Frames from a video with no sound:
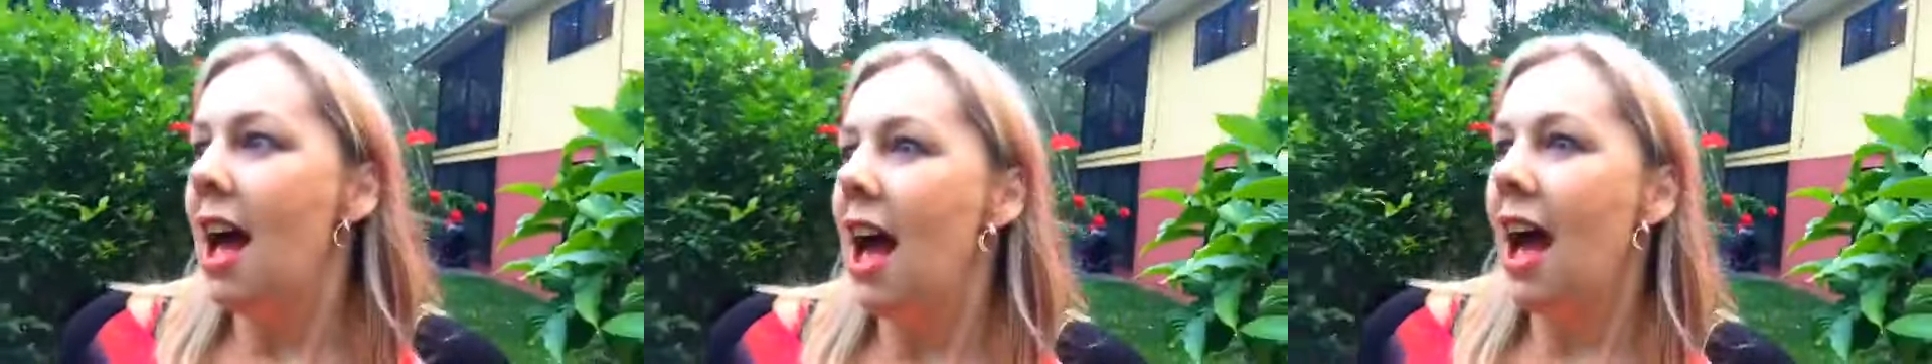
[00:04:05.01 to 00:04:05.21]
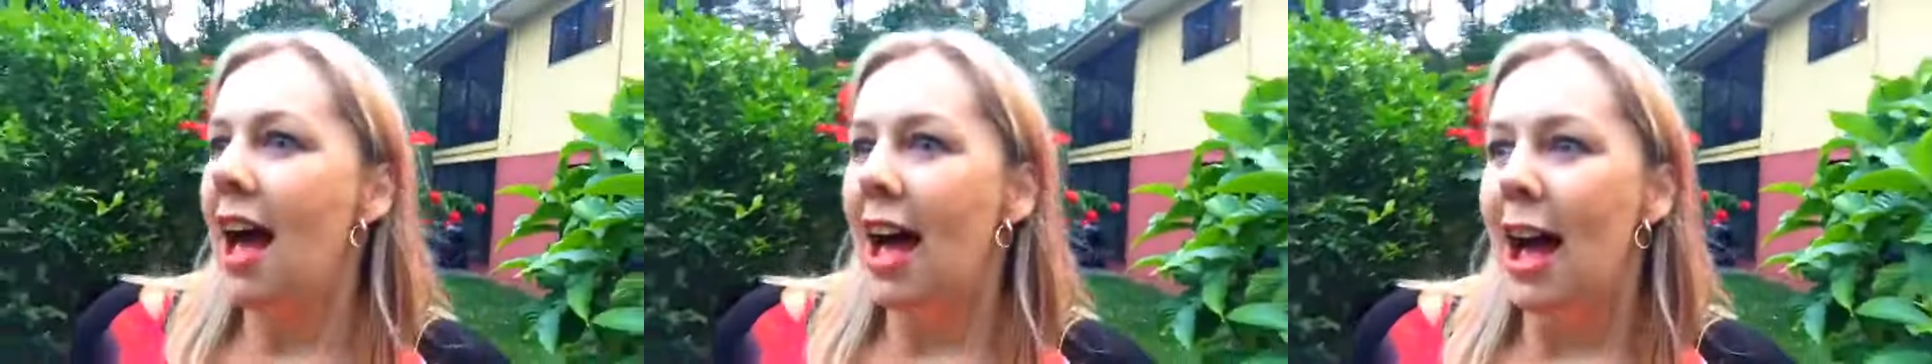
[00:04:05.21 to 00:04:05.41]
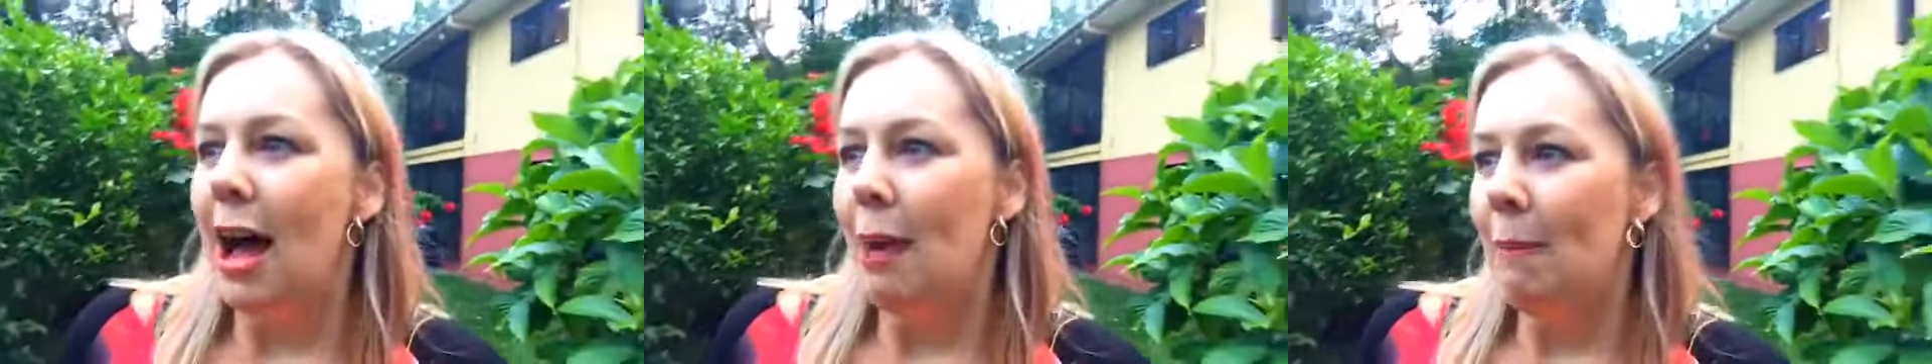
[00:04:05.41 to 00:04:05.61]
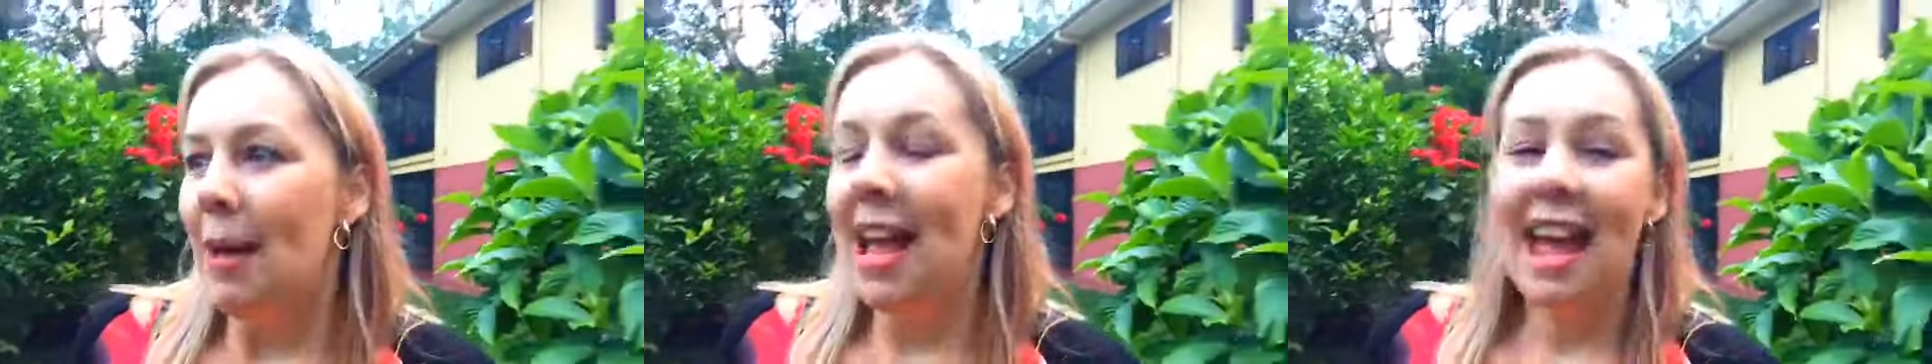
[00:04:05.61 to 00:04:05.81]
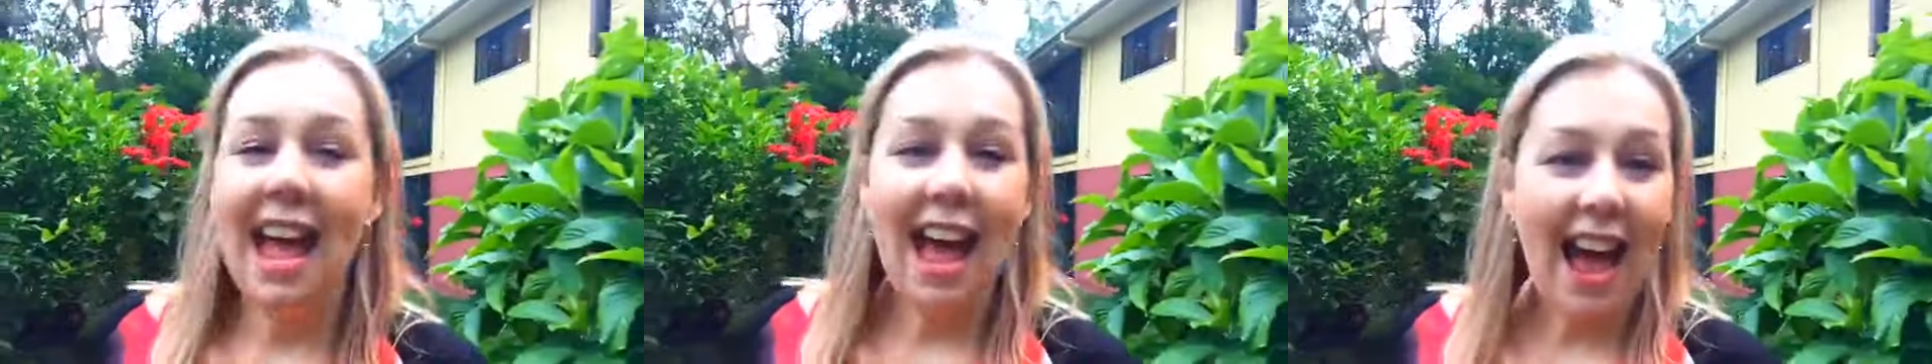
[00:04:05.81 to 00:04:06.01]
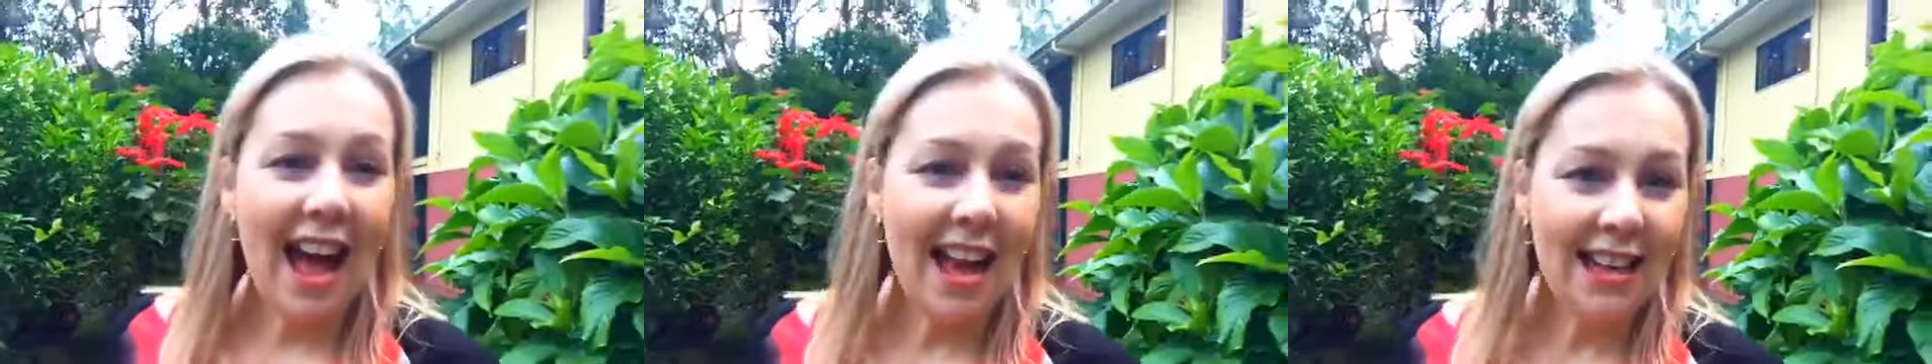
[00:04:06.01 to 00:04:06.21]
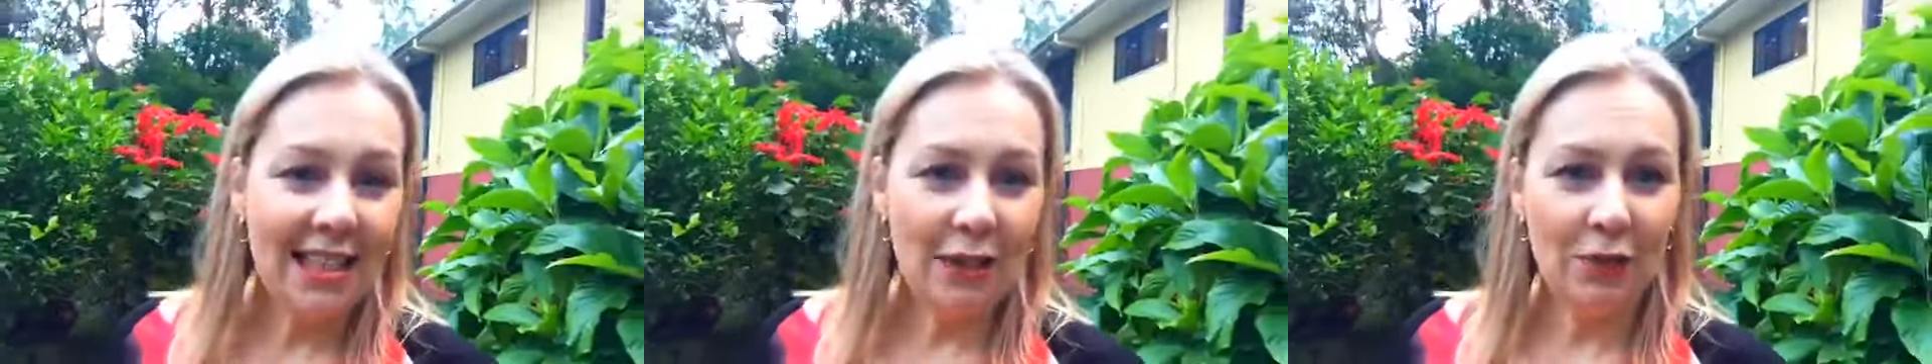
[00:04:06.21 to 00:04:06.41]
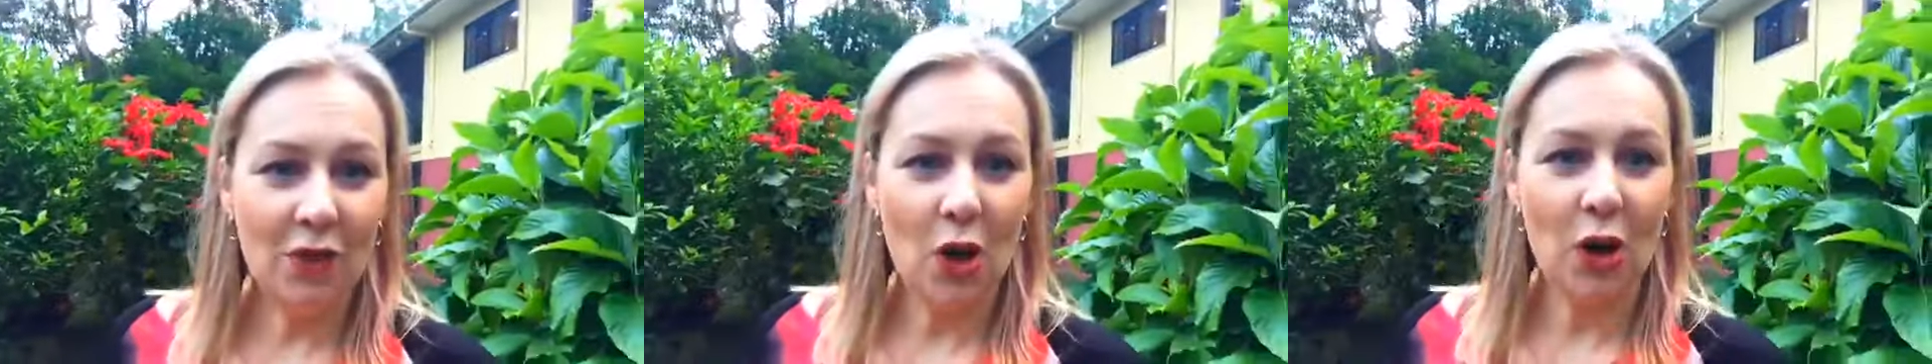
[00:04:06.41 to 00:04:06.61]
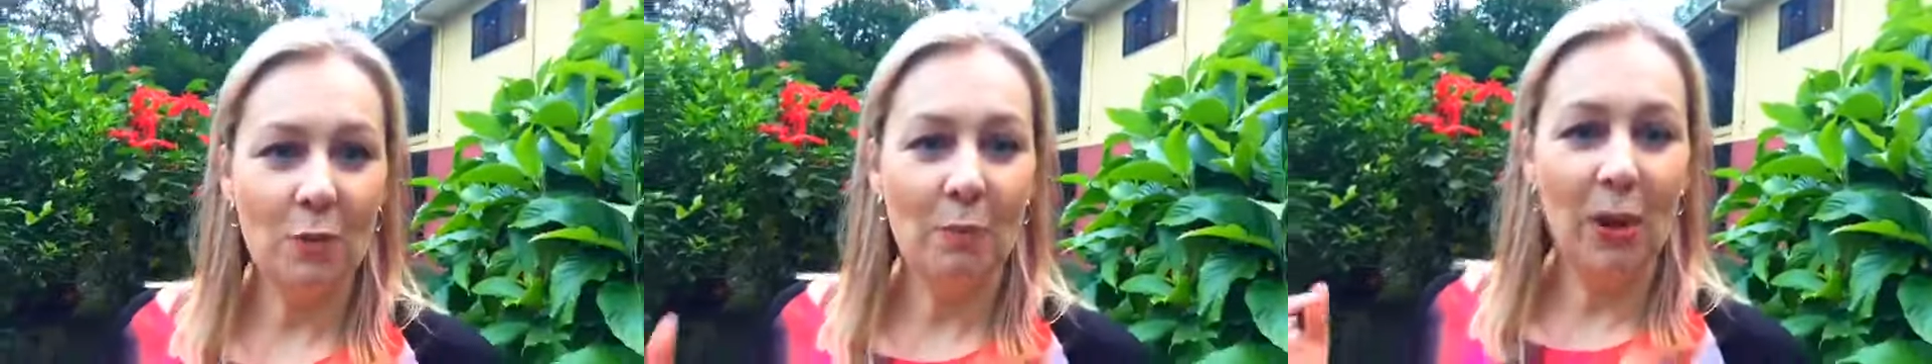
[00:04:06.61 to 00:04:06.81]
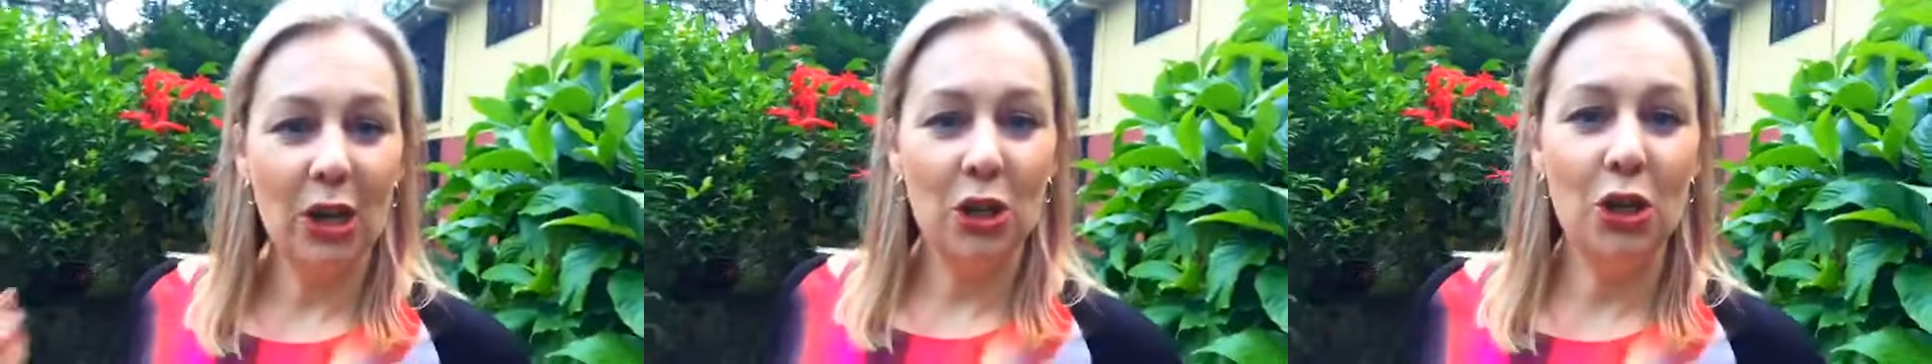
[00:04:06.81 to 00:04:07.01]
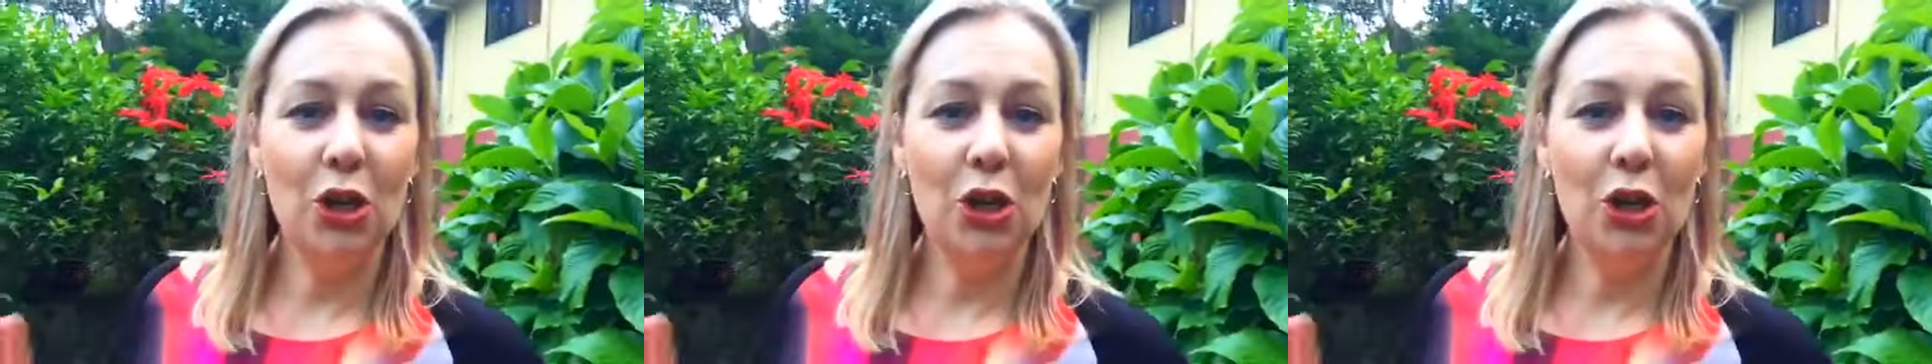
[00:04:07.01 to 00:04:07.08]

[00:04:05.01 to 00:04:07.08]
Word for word: Um, and I've got my